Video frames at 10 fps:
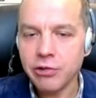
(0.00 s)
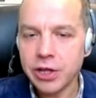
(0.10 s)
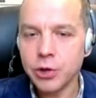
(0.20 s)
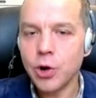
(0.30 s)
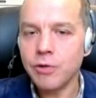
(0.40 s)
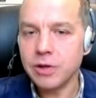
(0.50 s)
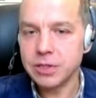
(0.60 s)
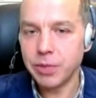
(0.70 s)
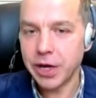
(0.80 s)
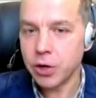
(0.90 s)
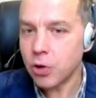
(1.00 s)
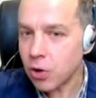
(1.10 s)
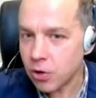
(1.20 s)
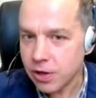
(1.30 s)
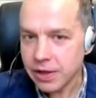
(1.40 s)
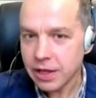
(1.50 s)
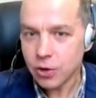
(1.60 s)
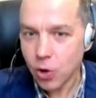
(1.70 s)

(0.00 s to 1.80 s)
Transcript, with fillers: early novels by Hogel,